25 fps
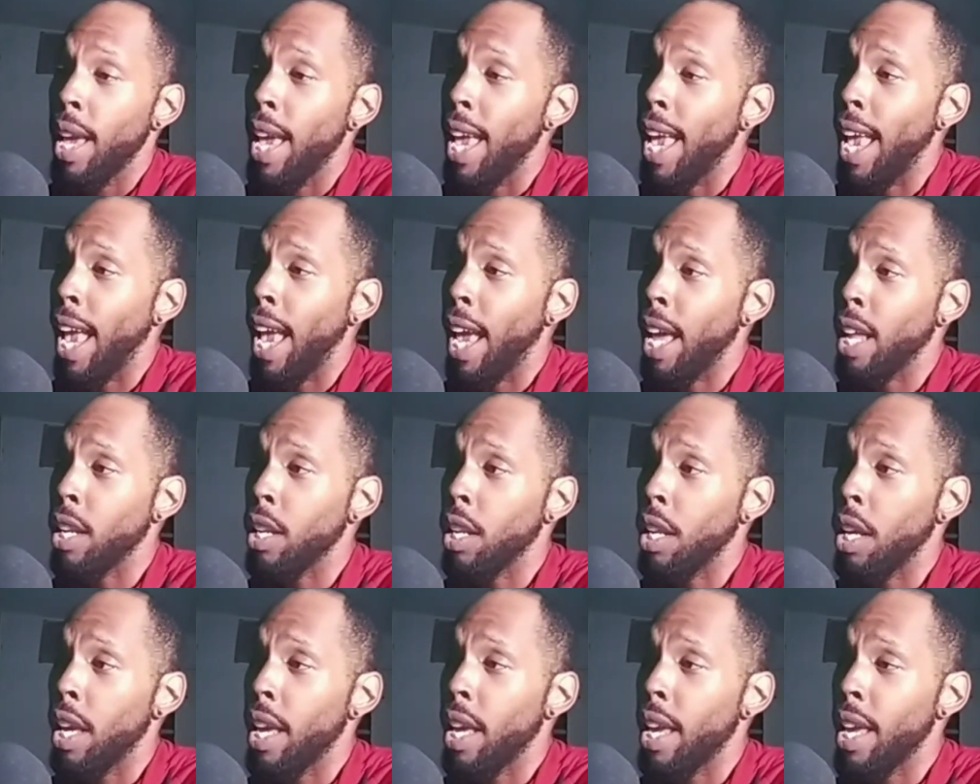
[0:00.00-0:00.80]

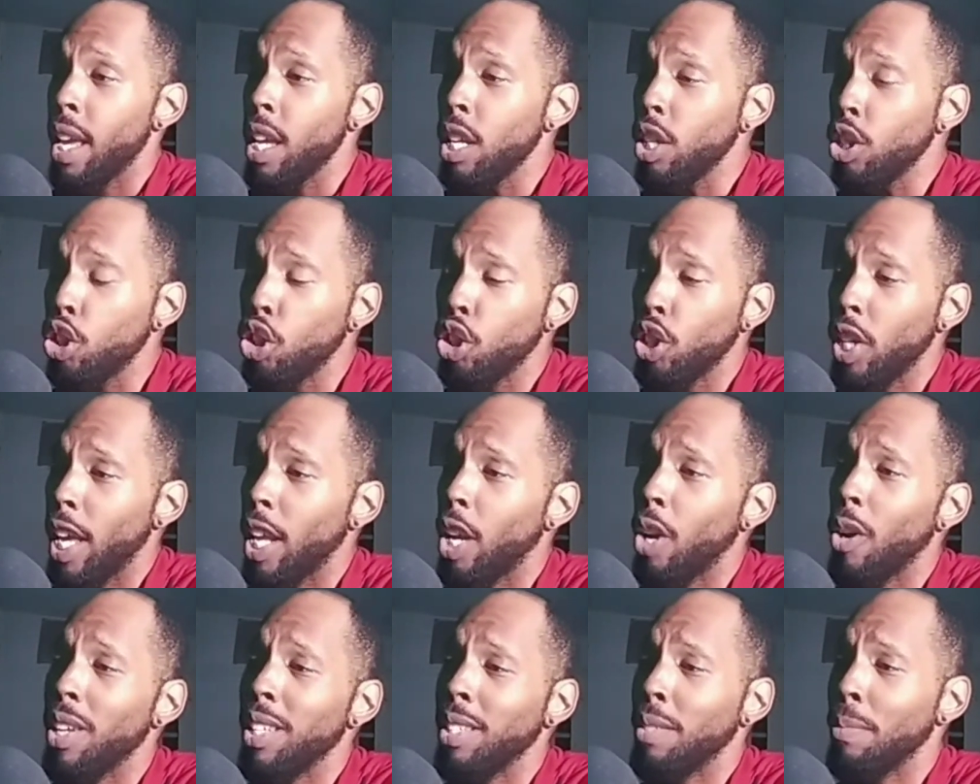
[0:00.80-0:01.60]
and his
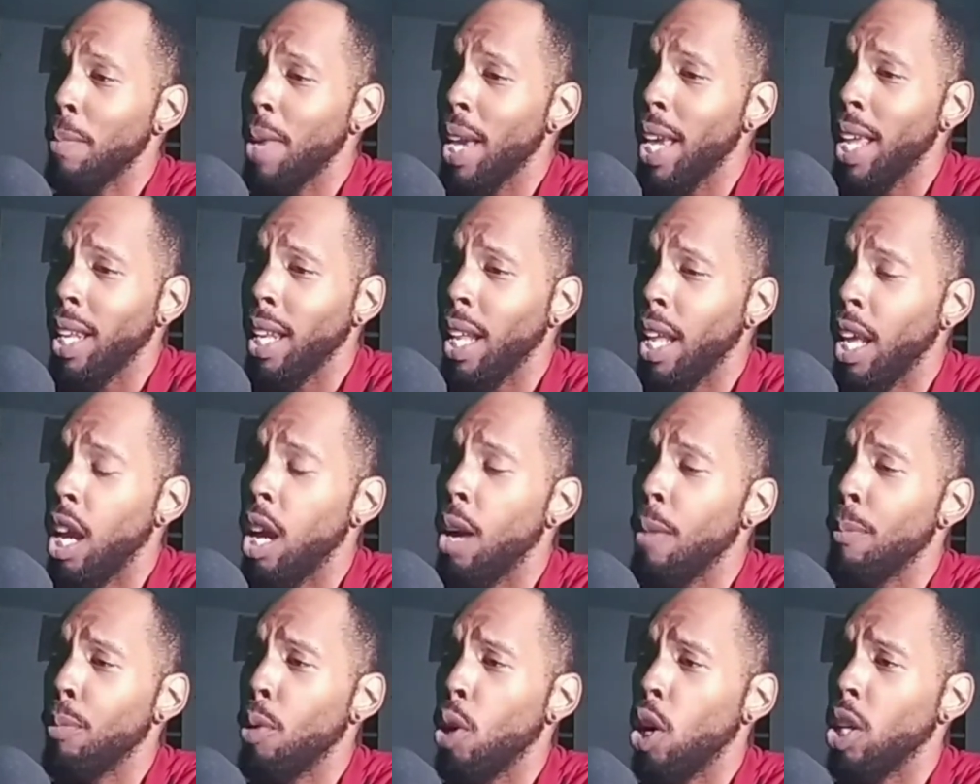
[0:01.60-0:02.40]
channel is mainly
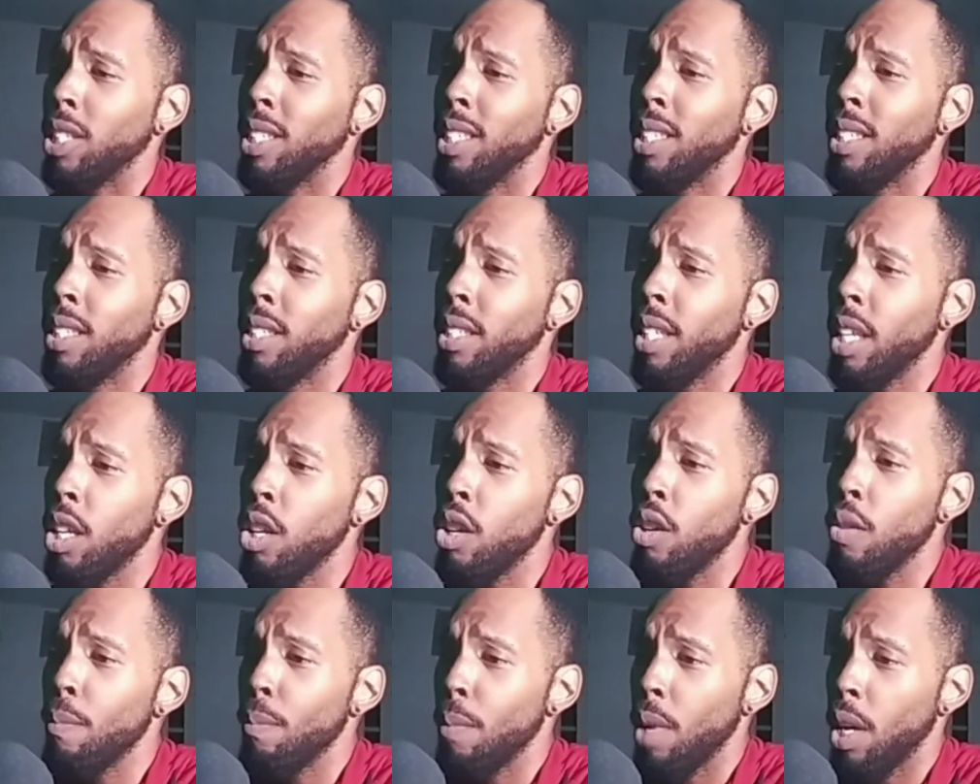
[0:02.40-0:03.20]
upon
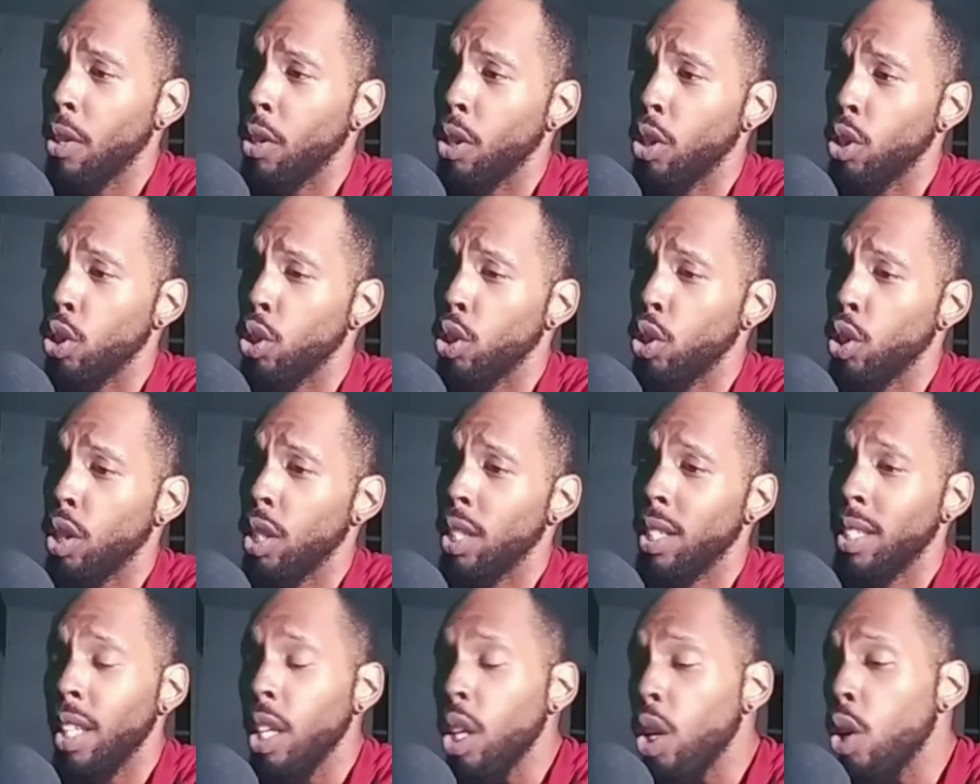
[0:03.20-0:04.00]
single mothers,
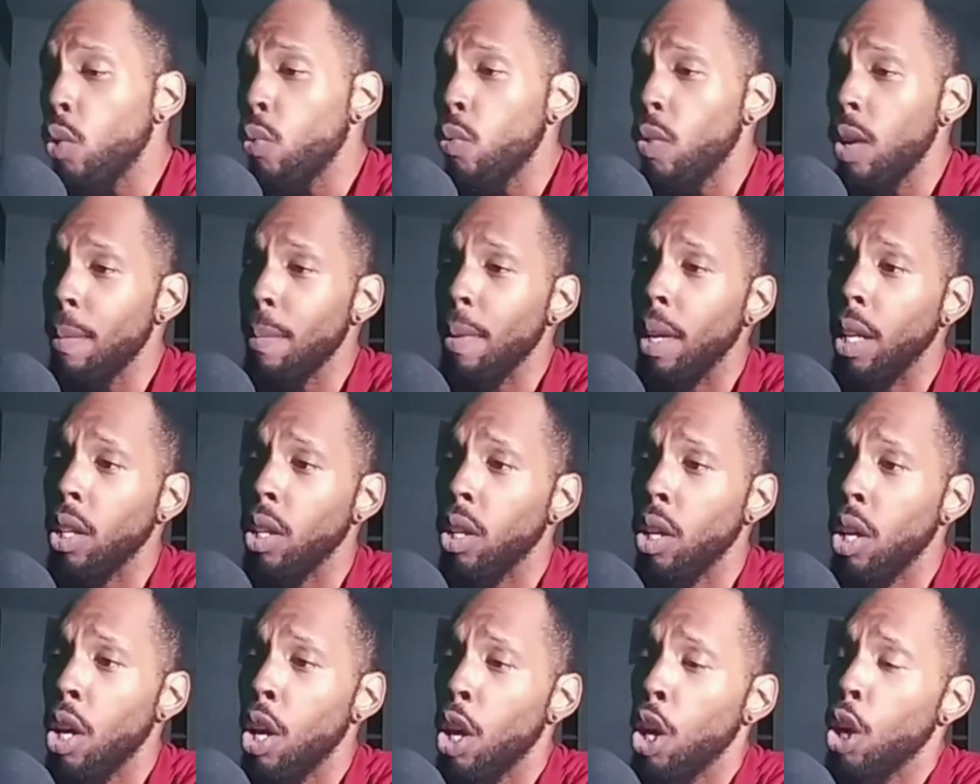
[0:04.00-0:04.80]
single women
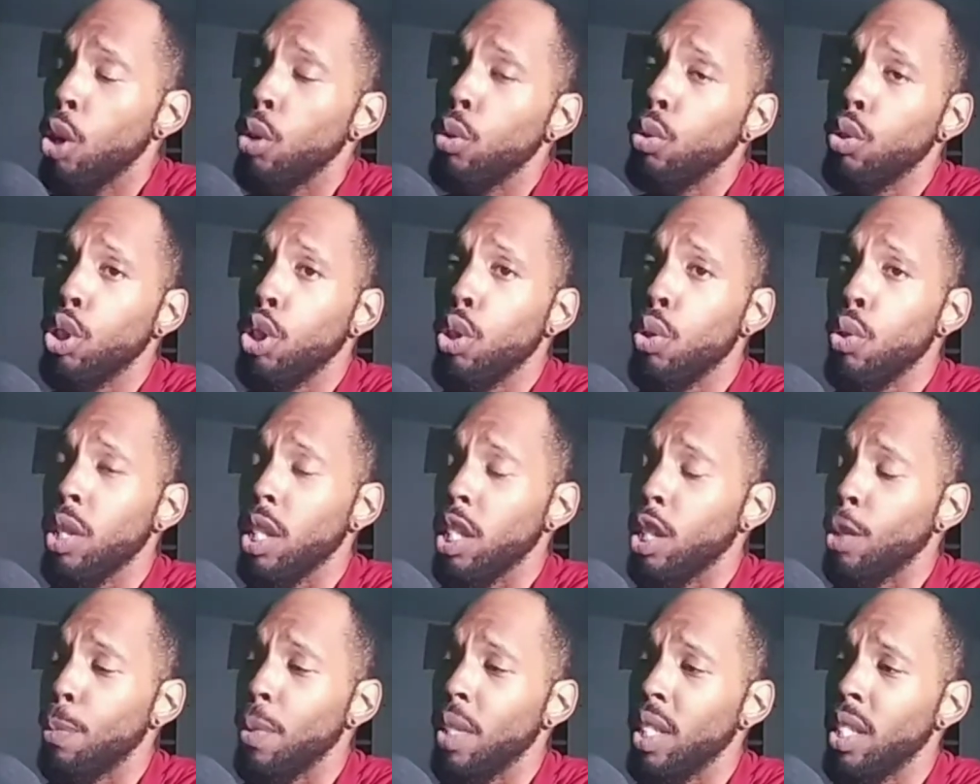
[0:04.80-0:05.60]
who choose a
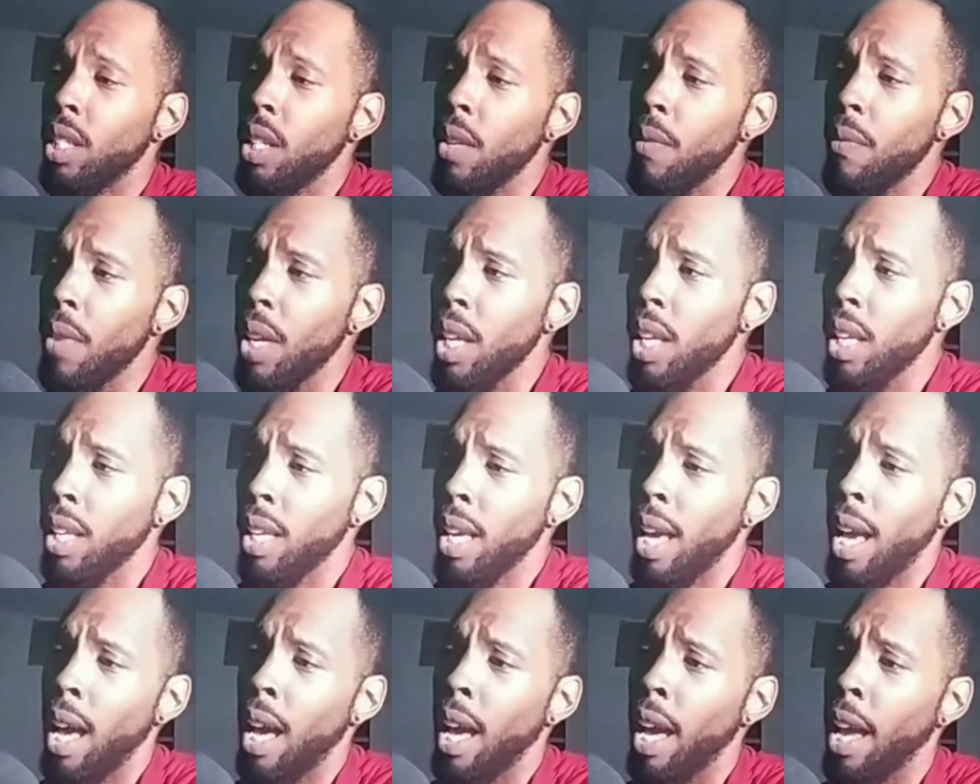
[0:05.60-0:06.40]
specific
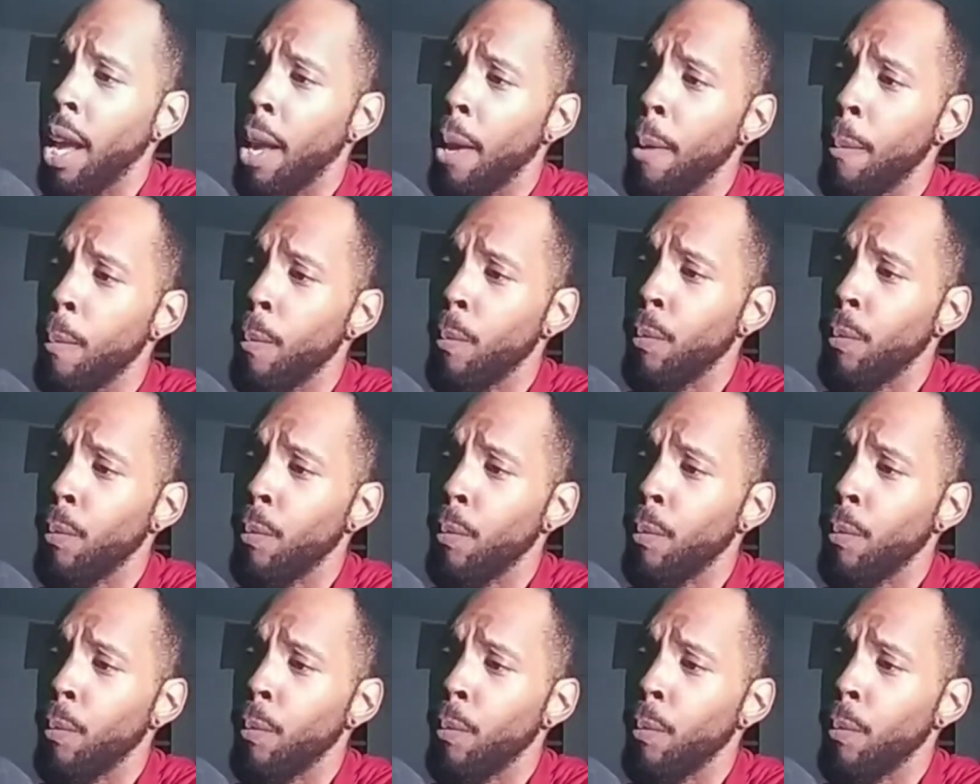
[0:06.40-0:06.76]
guy